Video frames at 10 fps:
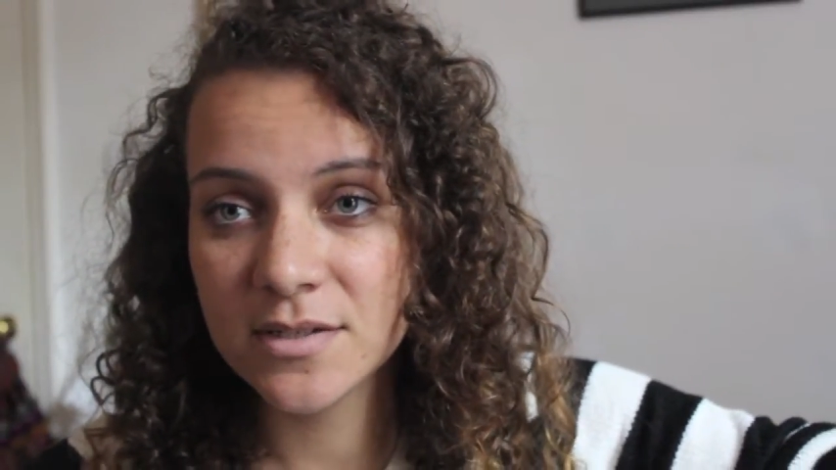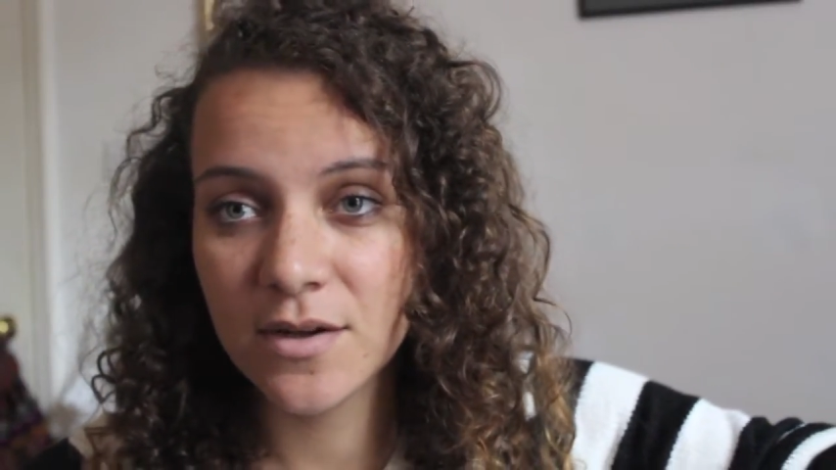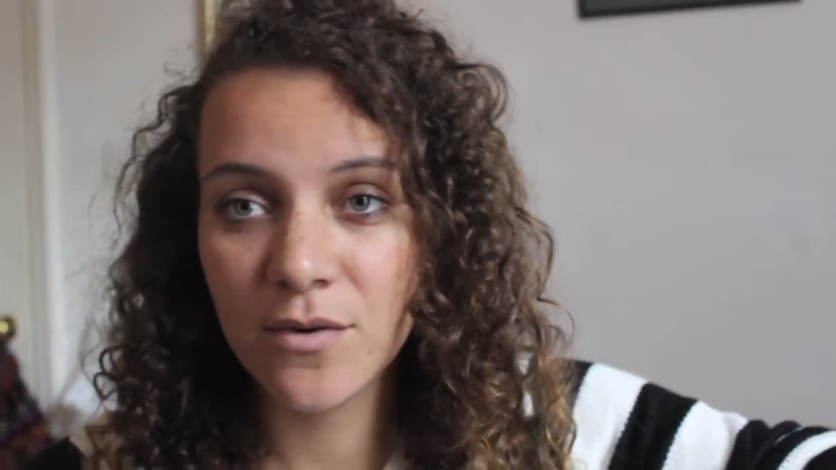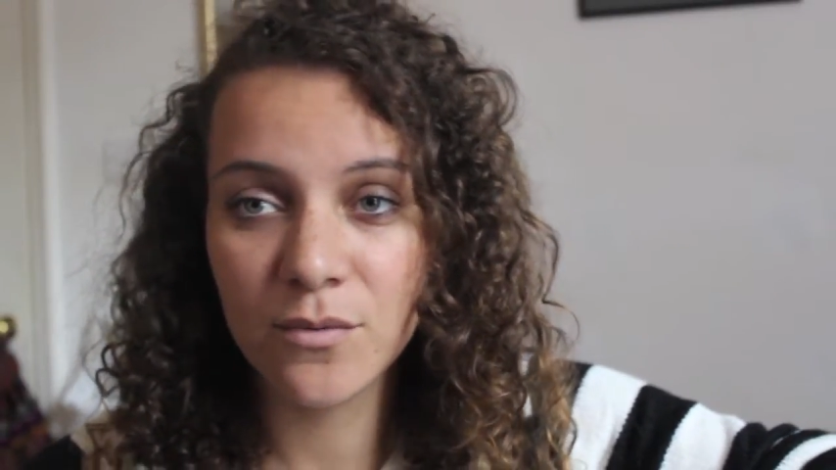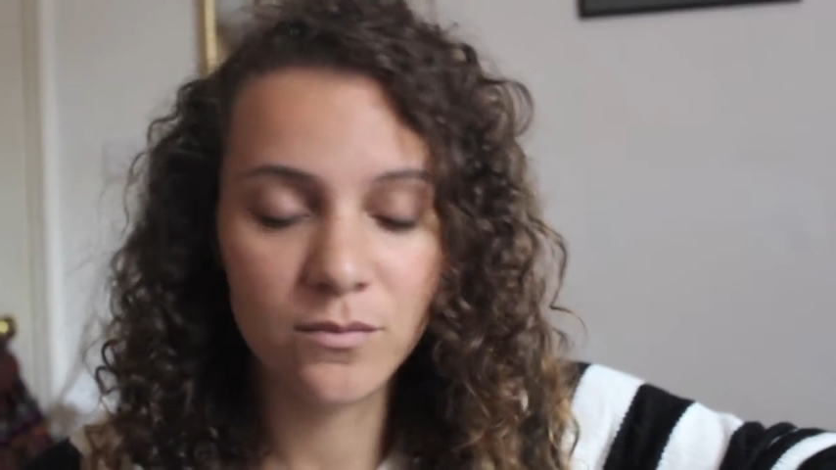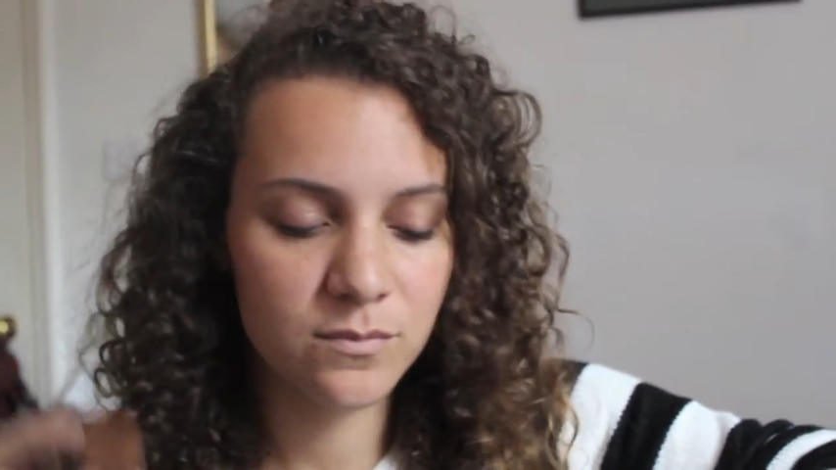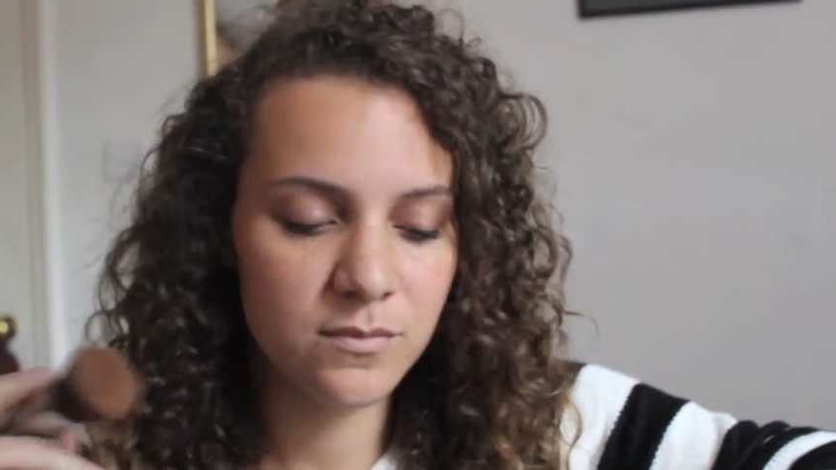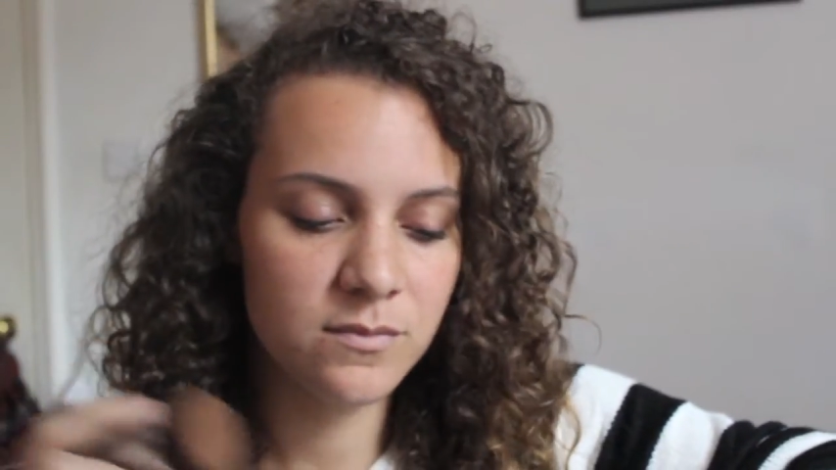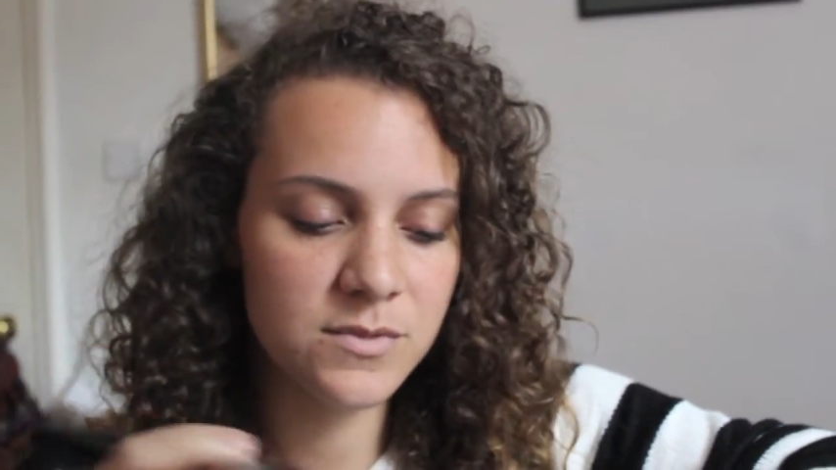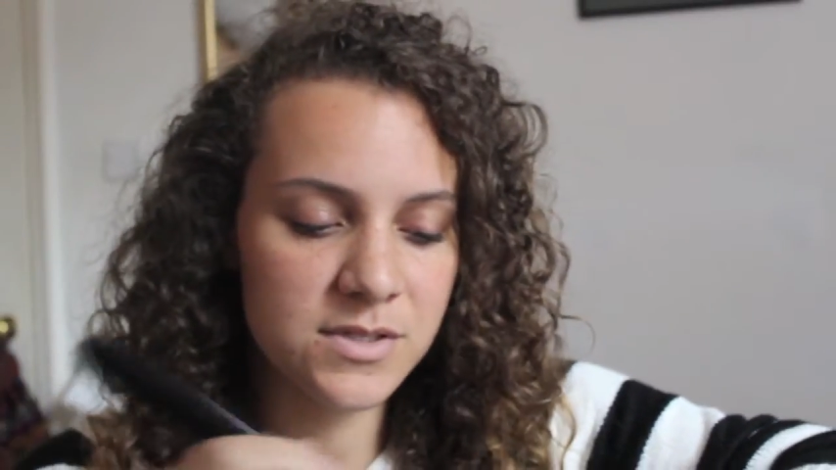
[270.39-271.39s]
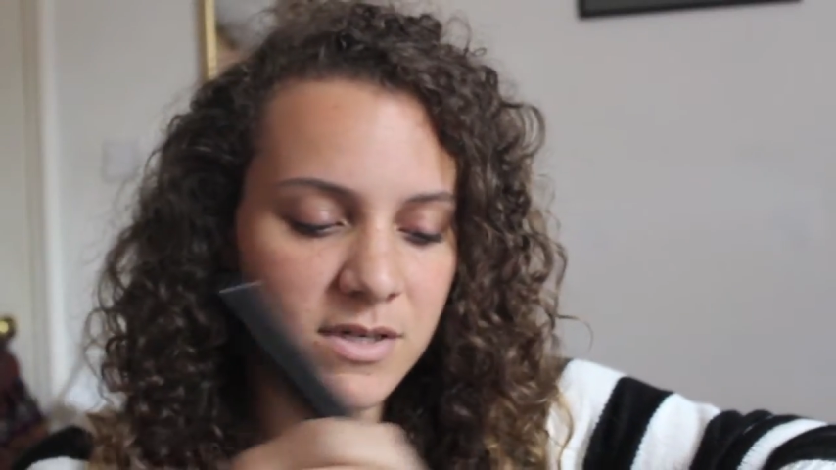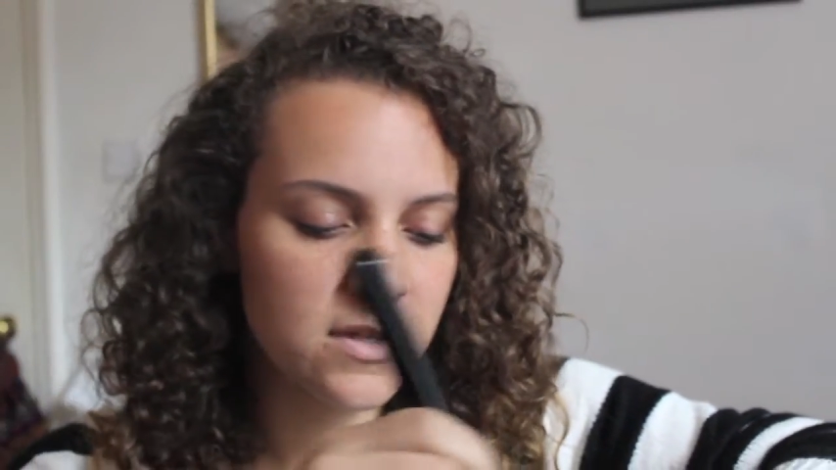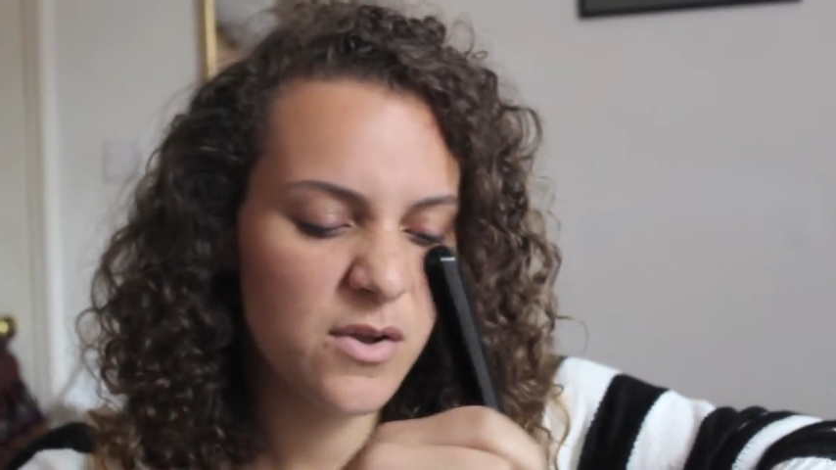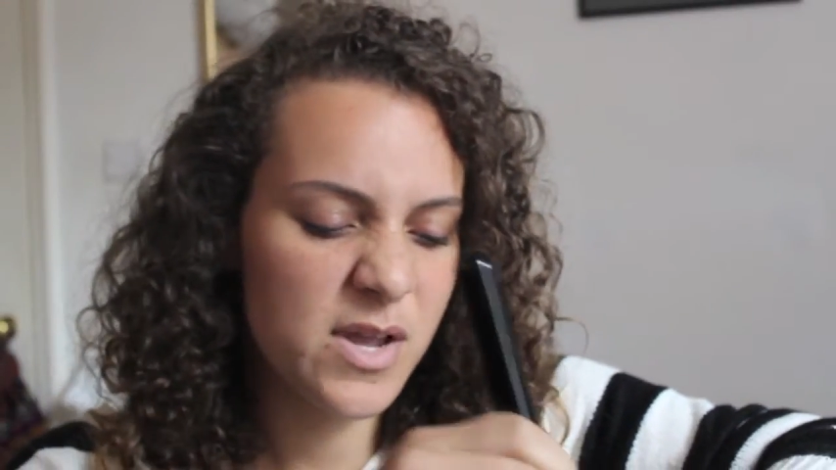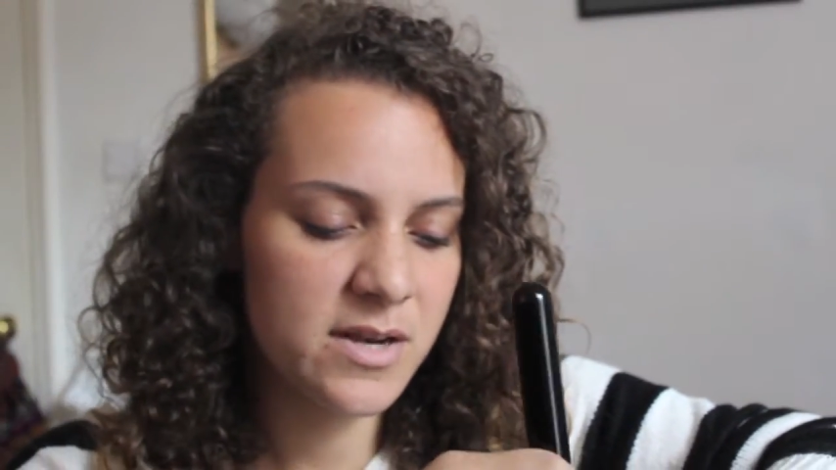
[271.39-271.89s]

So I'm just gonna go ahead